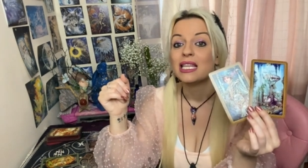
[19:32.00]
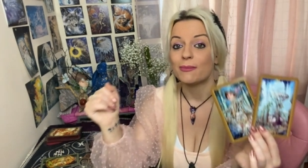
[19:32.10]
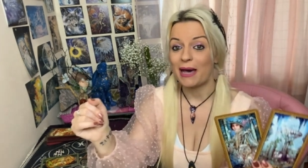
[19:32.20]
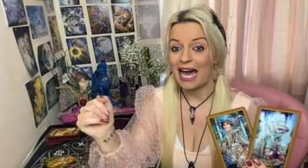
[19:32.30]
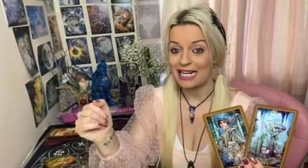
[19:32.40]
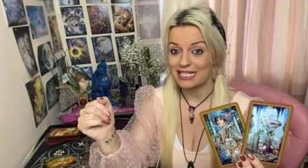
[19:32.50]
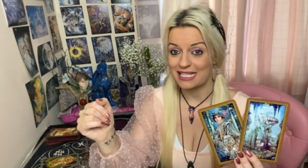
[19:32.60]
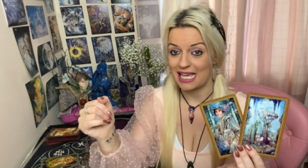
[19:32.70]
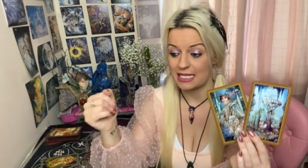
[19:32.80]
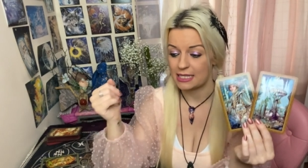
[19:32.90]
The
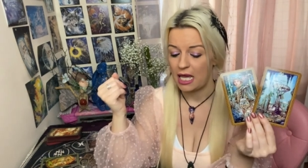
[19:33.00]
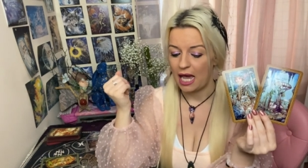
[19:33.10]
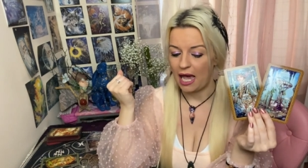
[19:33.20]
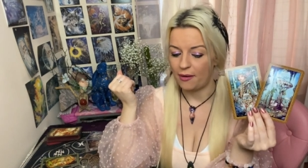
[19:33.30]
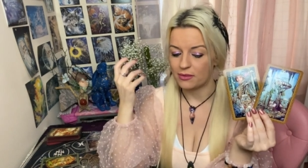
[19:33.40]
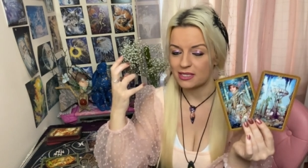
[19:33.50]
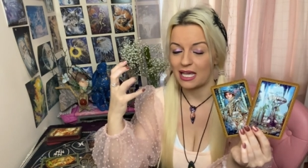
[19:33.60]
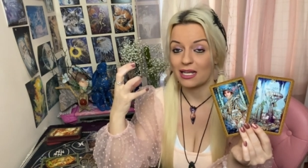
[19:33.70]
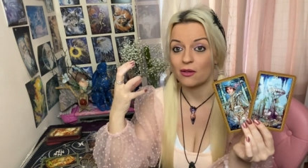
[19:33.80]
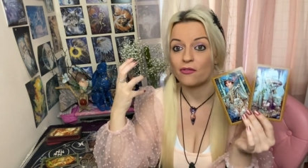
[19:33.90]
palaces
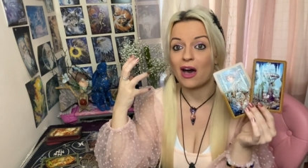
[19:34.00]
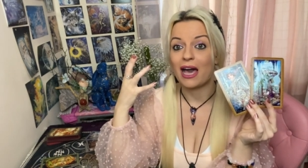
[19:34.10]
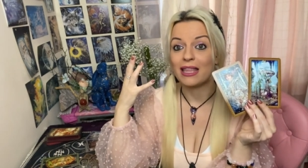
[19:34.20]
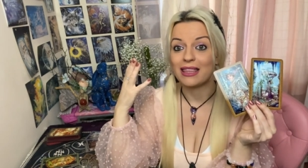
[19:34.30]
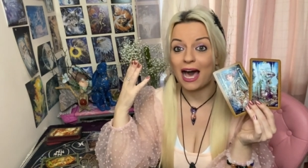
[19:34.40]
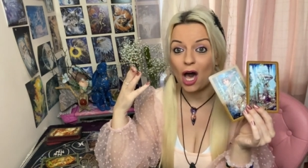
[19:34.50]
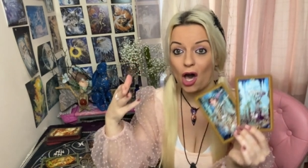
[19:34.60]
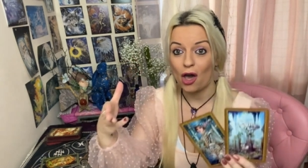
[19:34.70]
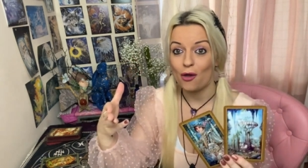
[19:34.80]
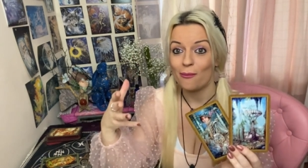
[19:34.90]
signify that
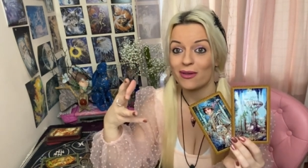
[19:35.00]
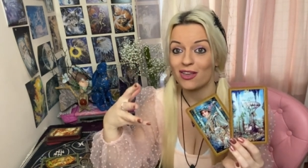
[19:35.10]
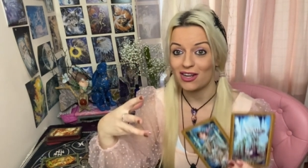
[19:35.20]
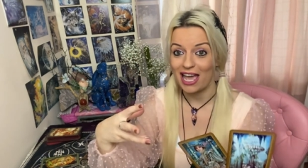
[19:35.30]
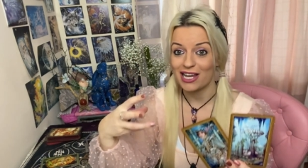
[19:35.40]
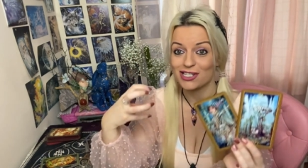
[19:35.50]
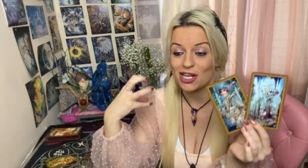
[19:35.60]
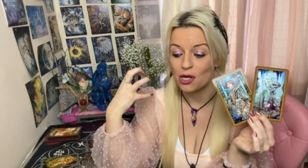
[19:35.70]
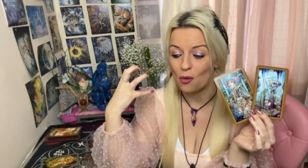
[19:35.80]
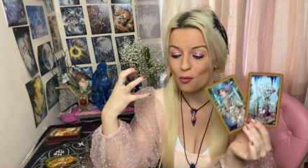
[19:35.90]
home
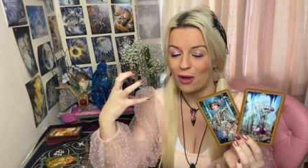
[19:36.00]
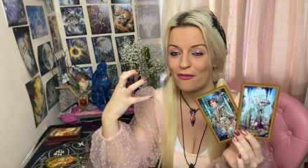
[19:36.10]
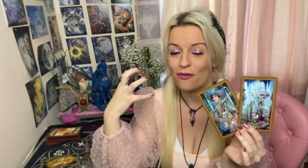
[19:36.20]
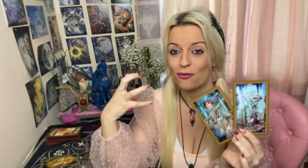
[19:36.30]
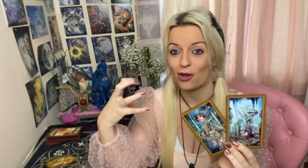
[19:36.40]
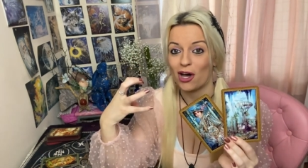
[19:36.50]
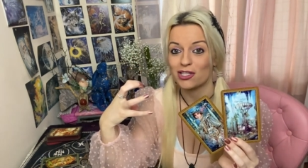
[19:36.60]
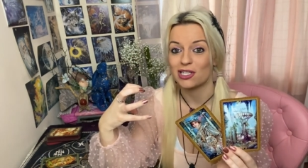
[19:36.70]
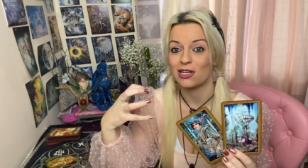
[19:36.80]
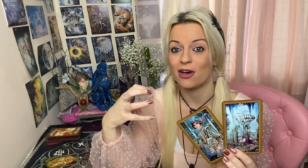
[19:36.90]
connection with
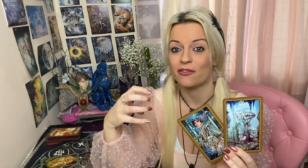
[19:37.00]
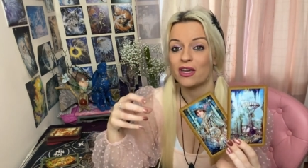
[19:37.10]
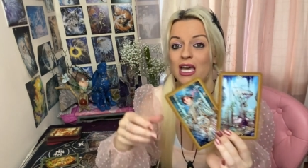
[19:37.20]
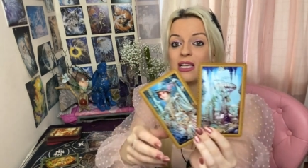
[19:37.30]
regard to love.